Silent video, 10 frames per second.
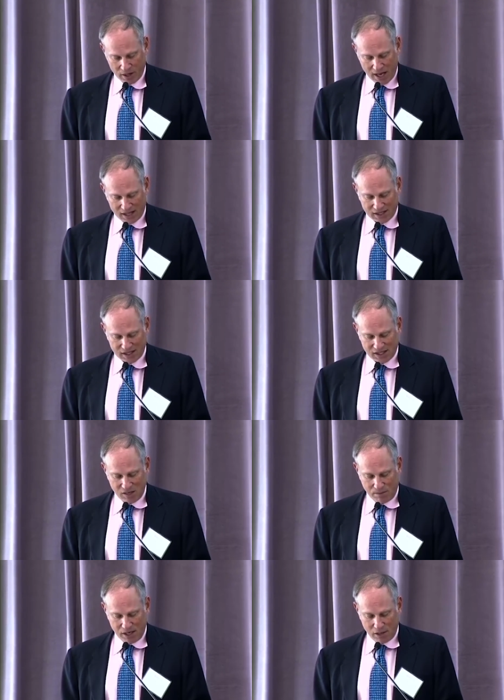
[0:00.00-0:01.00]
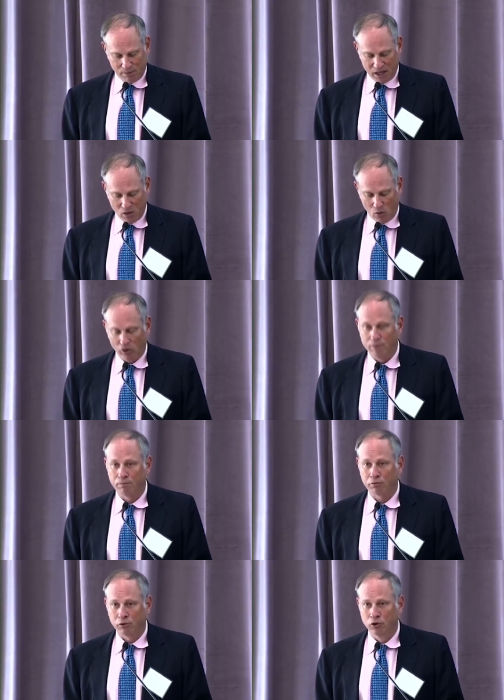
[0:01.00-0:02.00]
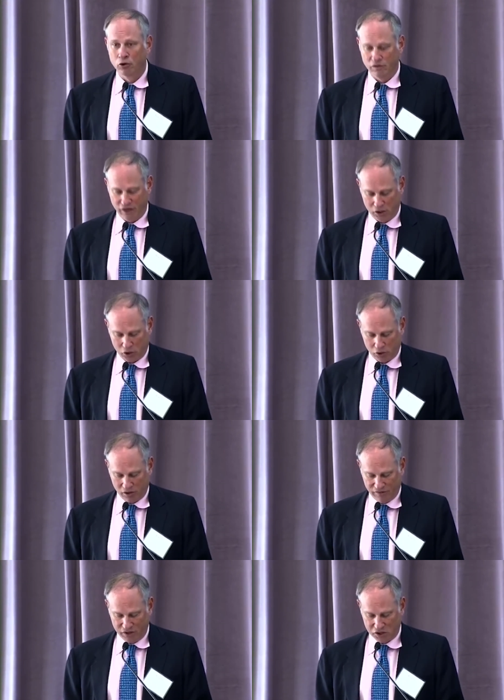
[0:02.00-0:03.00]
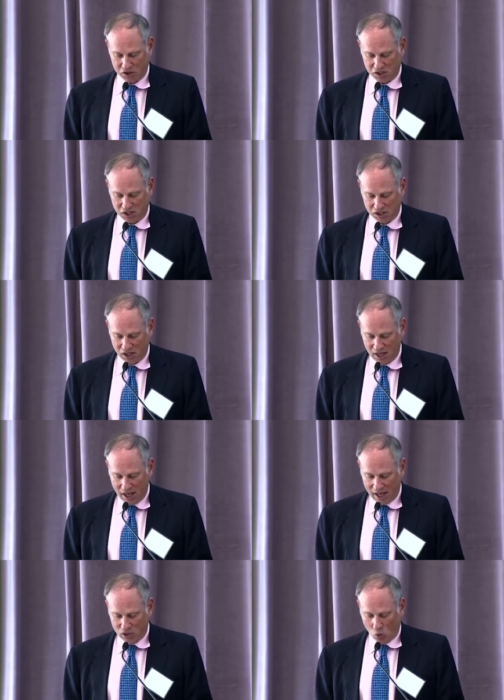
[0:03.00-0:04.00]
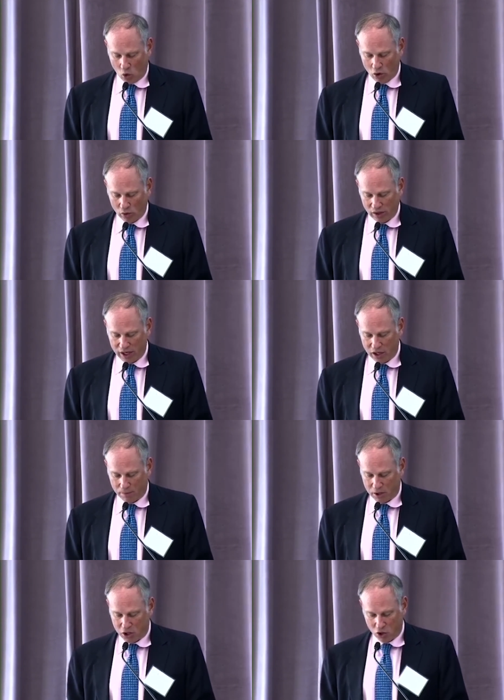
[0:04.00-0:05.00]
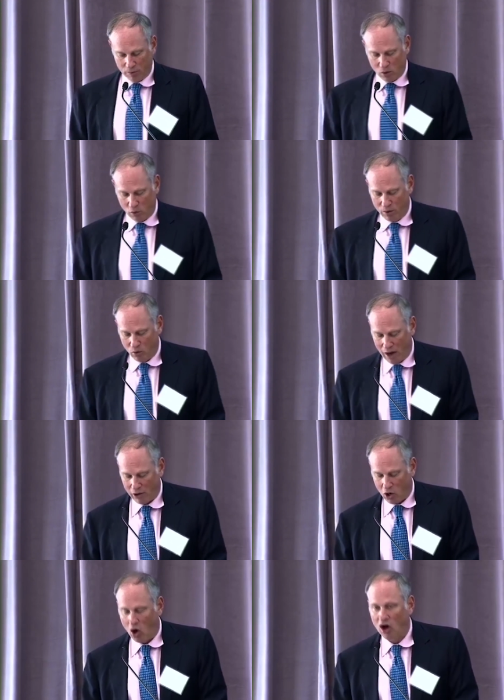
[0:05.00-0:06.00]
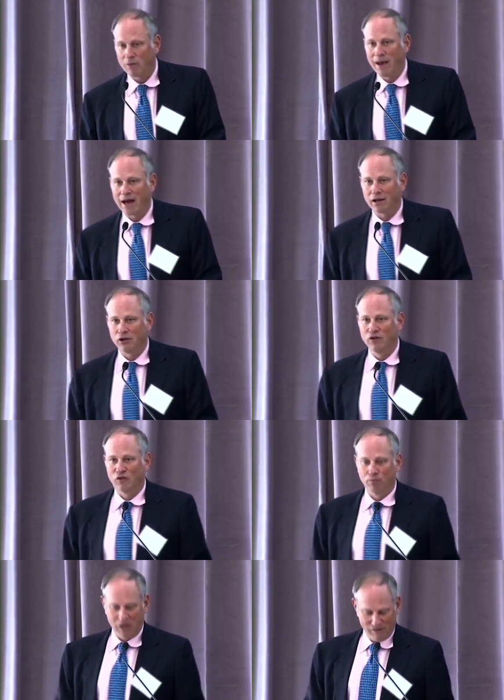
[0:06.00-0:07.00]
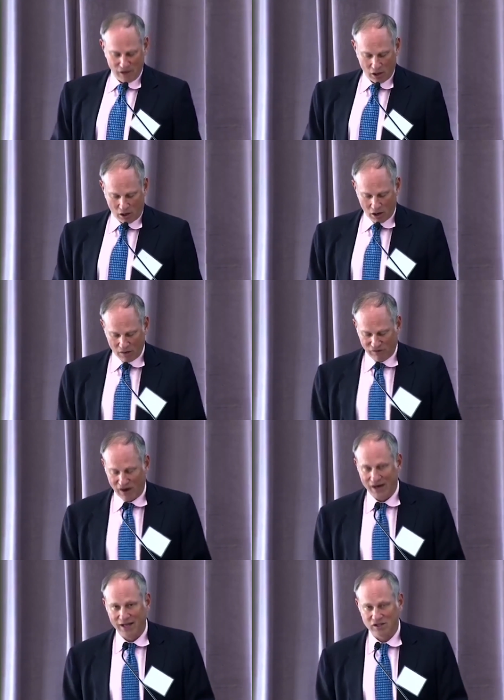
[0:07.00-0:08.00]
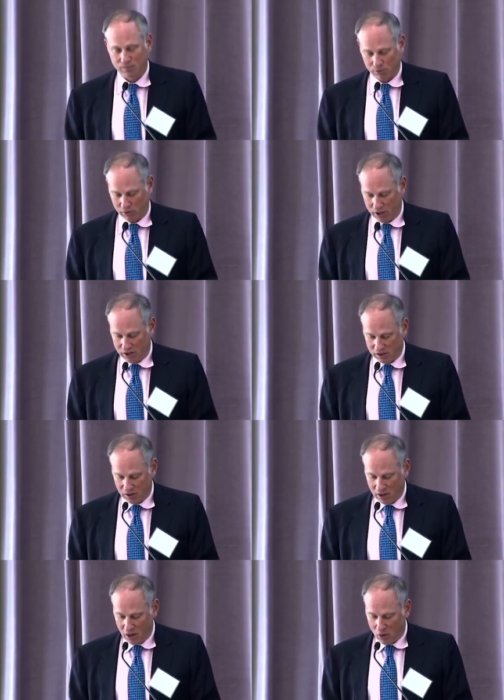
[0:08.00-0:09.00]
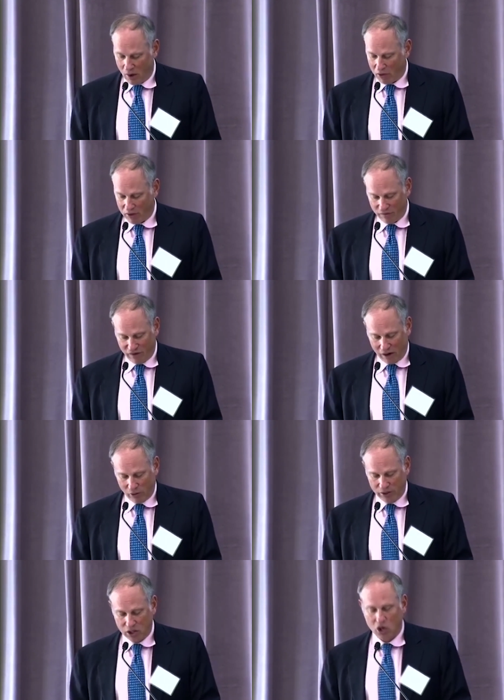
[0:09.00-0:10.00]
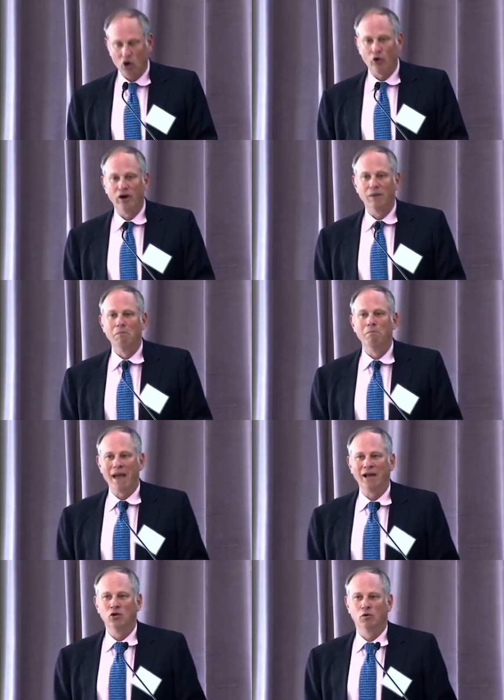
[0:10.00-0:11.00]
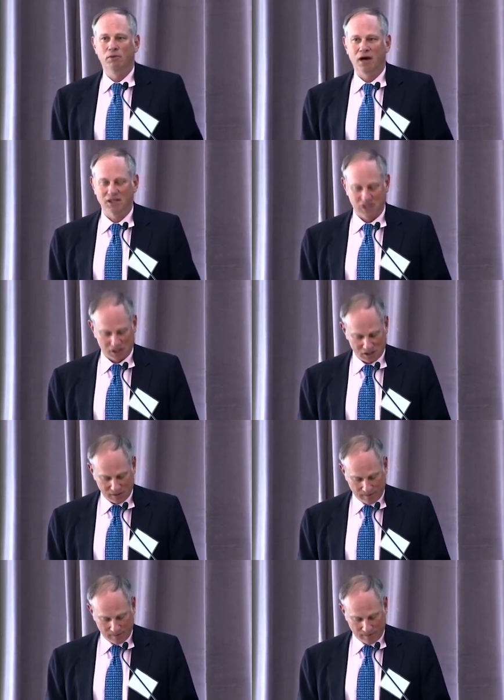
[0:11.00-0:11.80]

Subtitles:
SSC P2P will improve internal efficiencies, as work related to procurement will be routed automatically for PVR and finance employees rather than following the current manual process.